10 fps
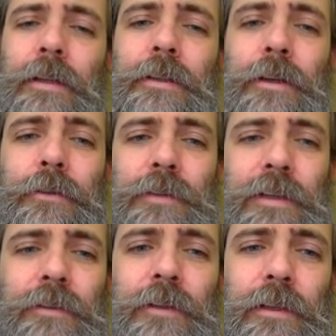liter
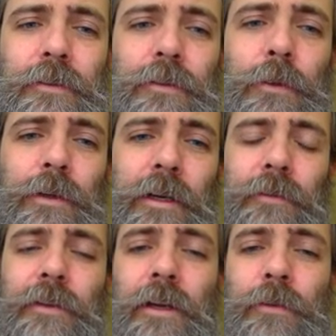V6,
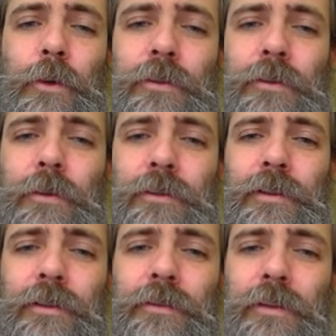285 horse,
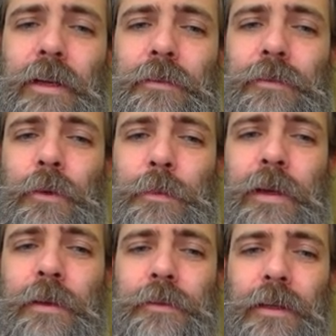265
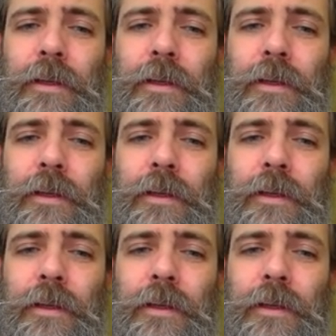foot-pounds.